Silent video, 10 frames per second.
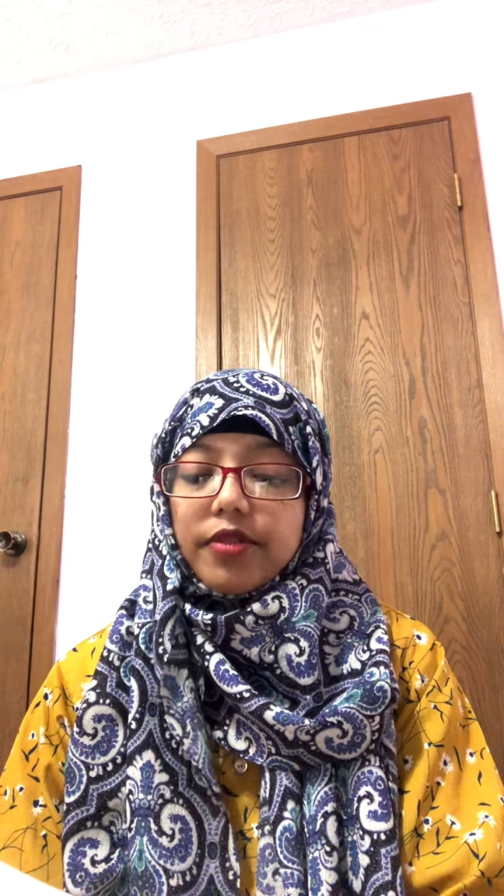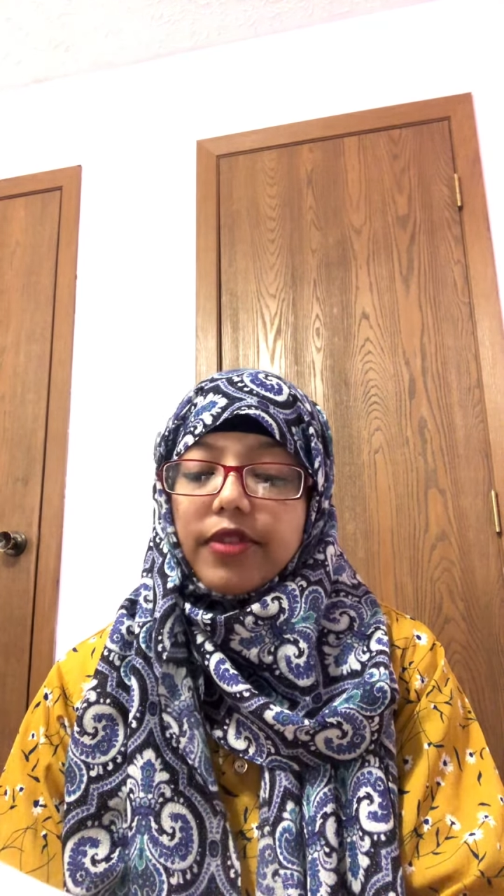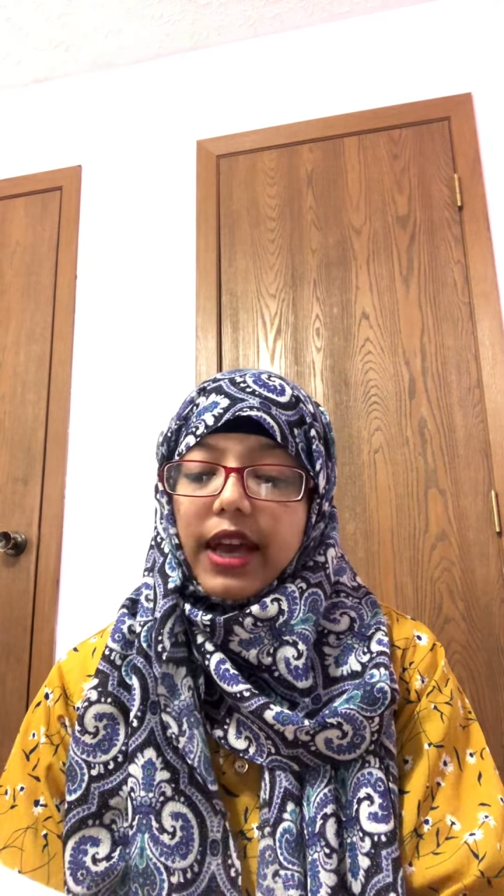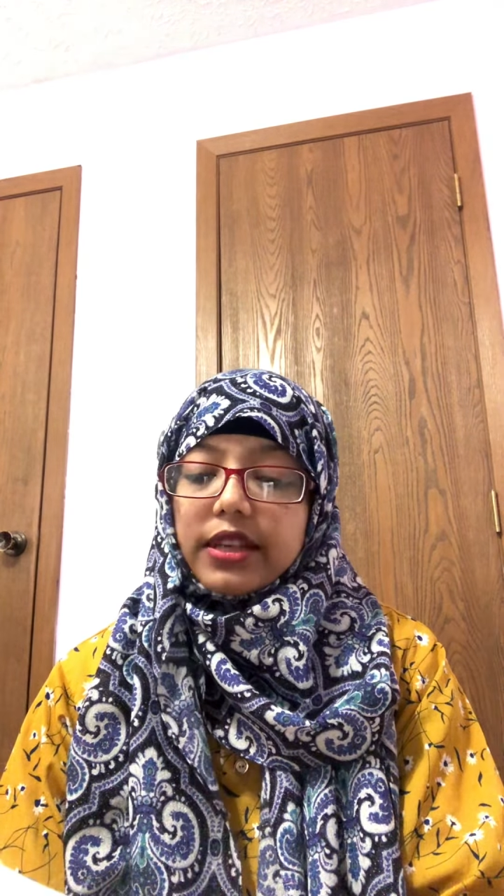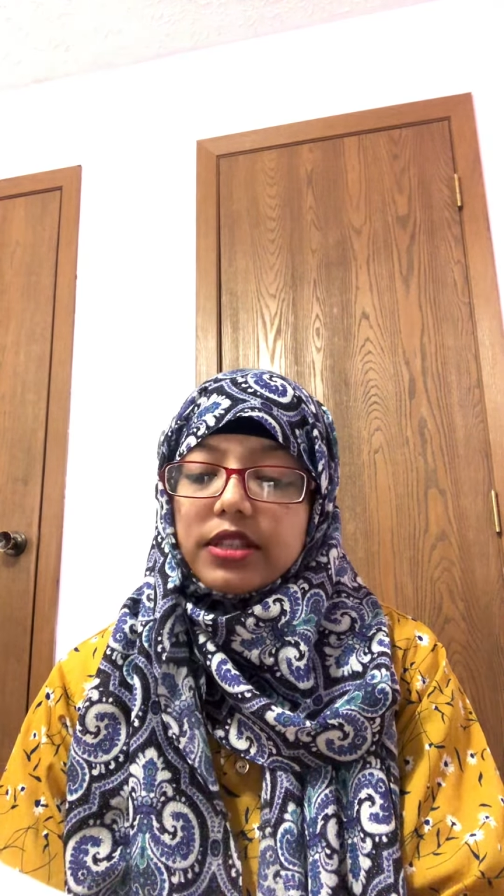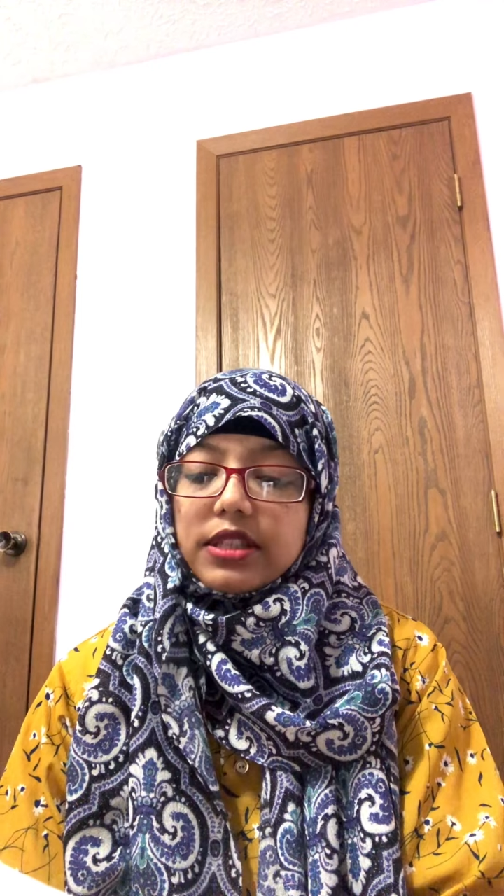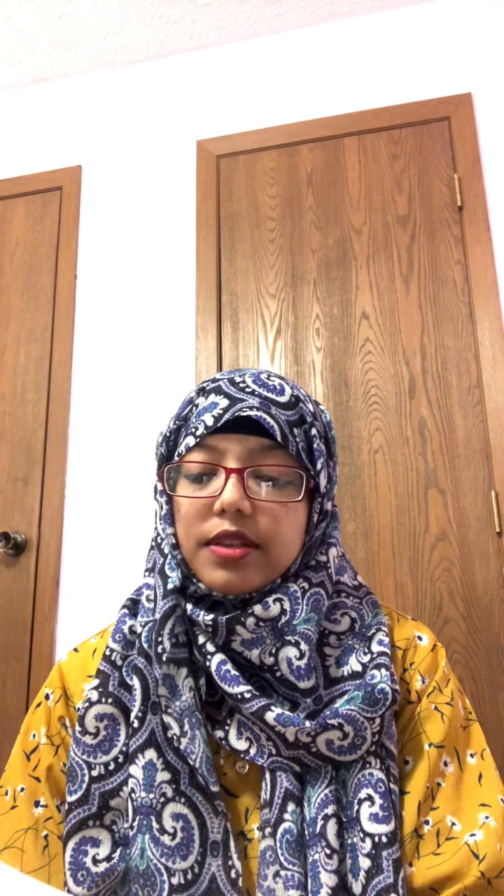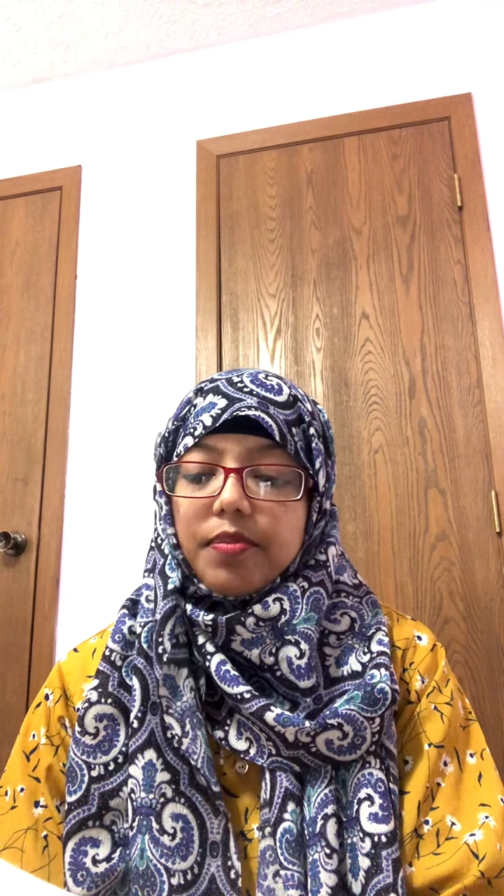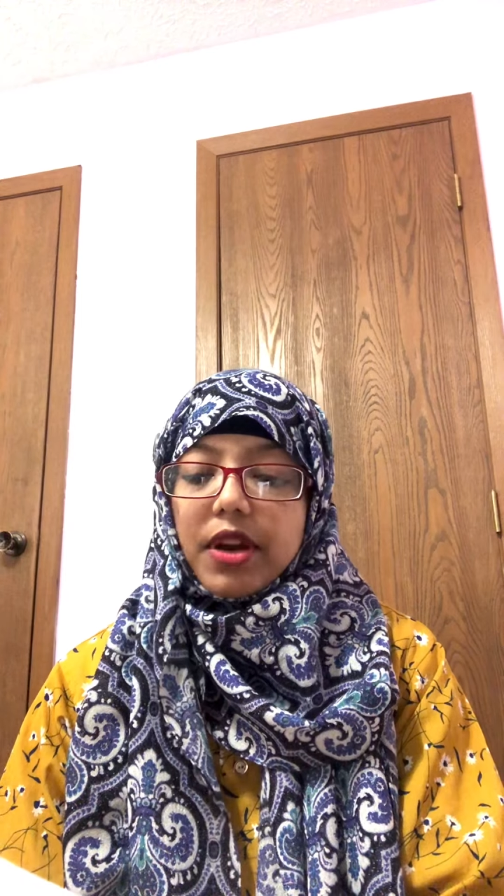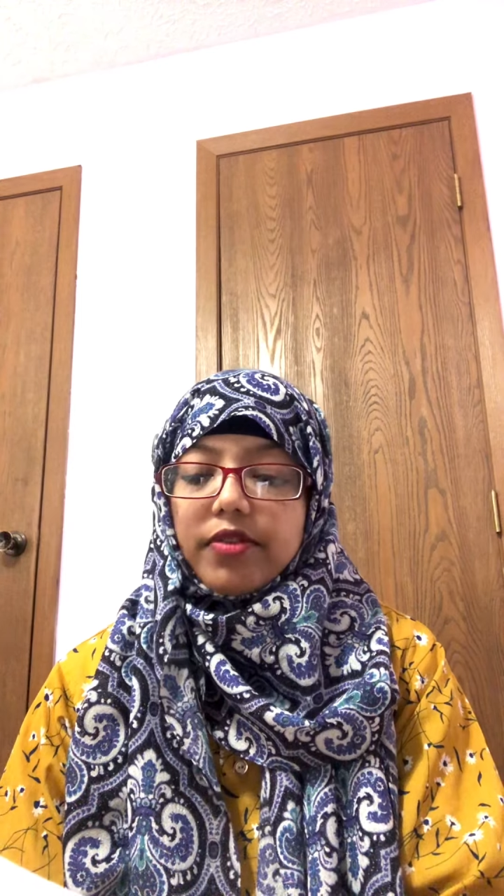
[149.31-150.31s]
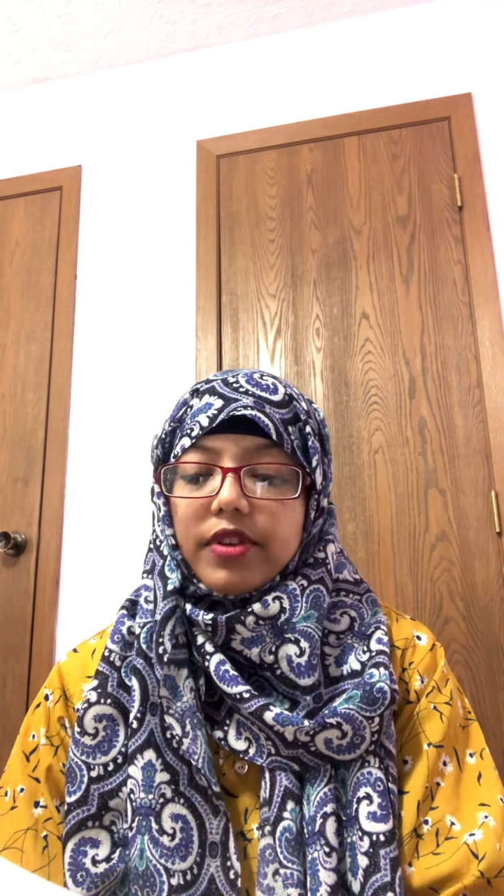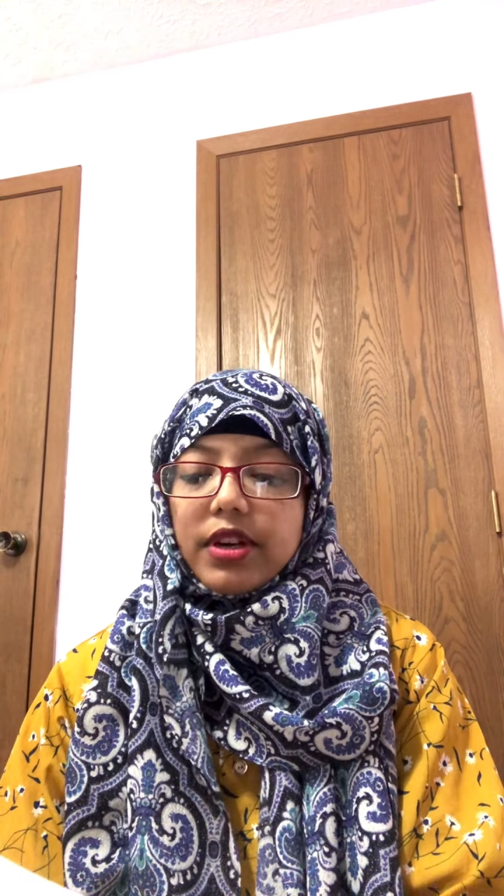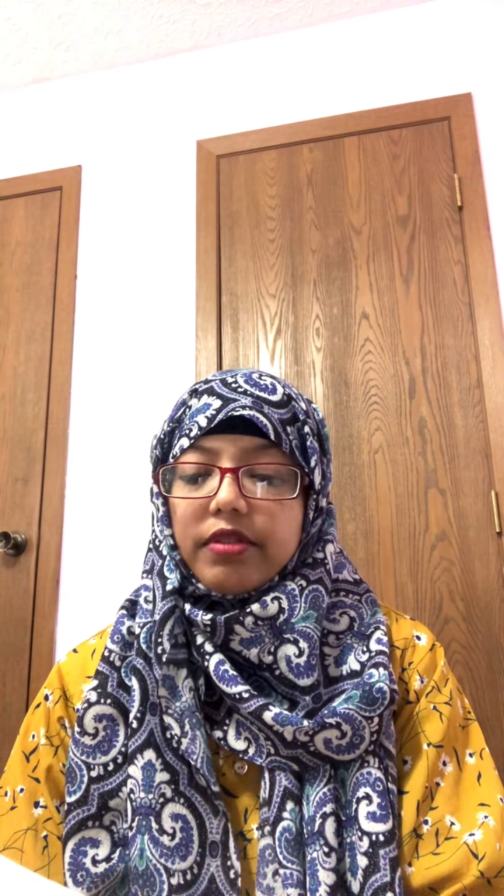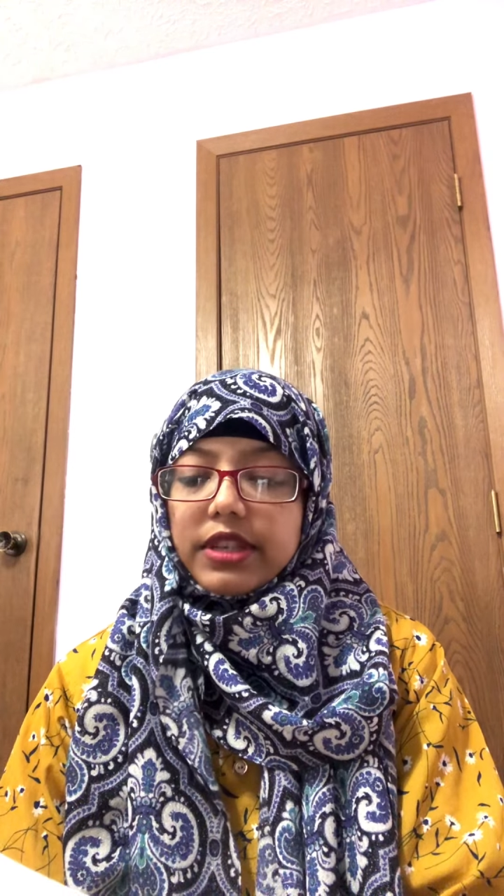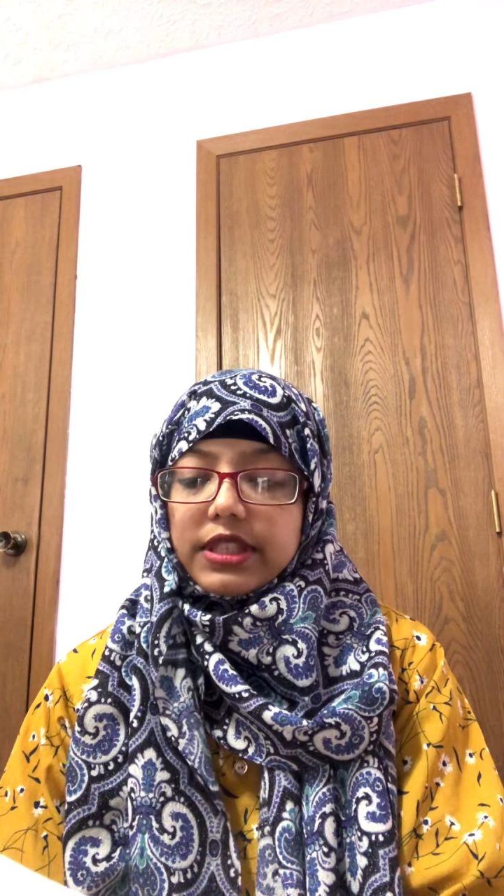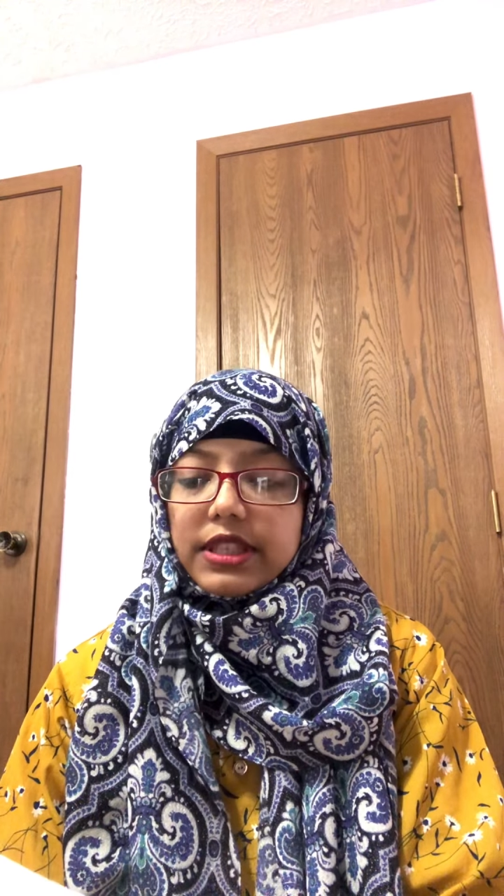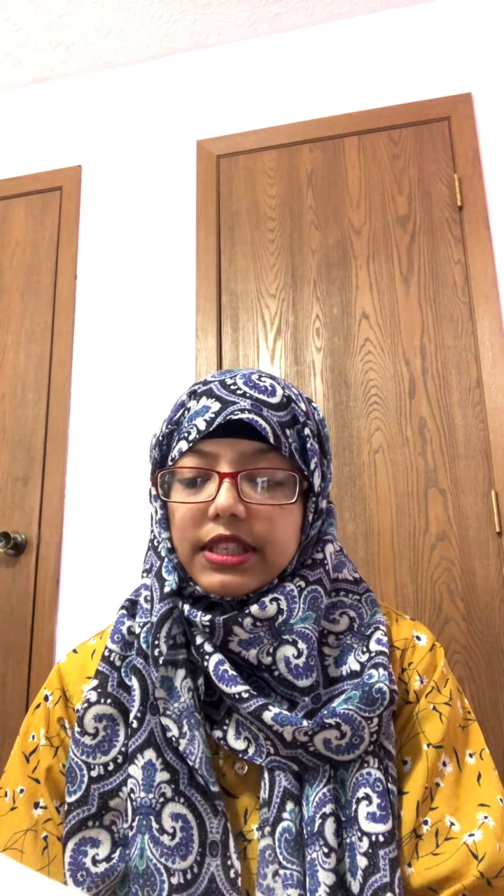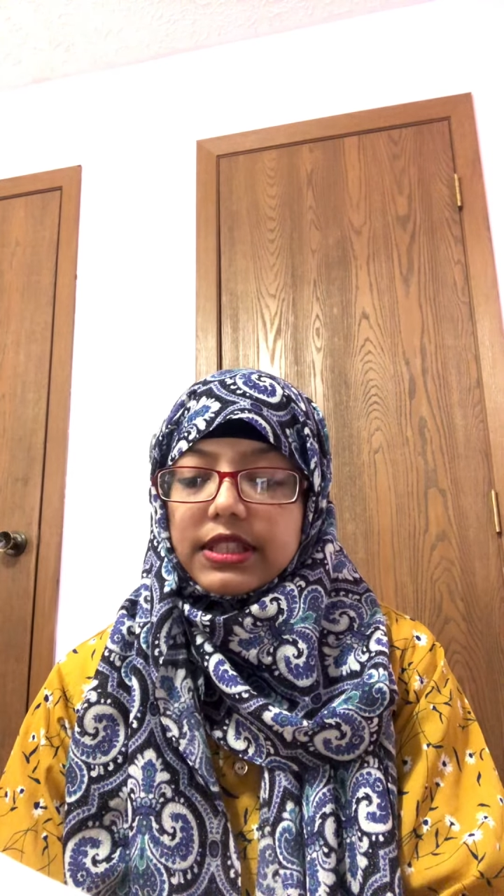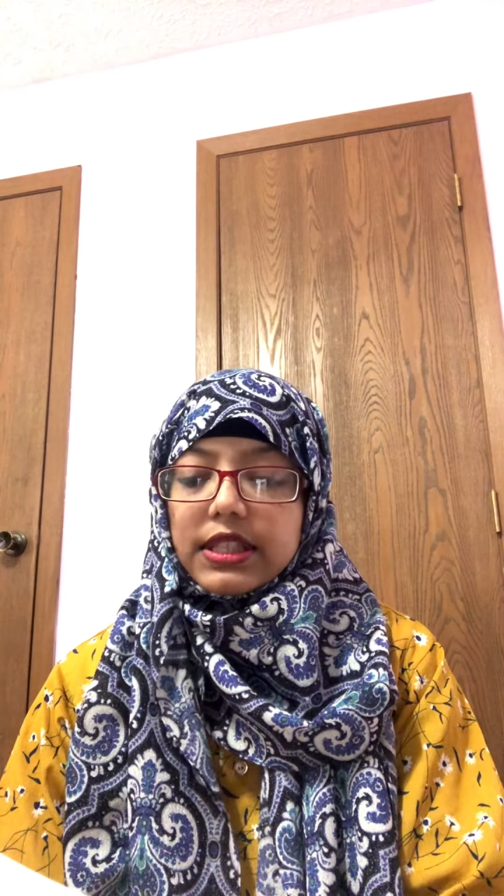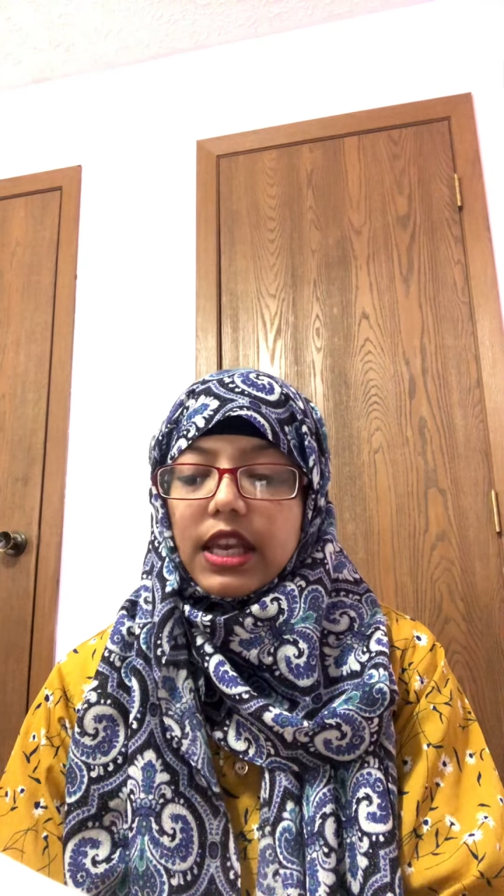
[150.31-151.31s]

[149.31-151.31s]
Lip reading: factors in peripheral resistance.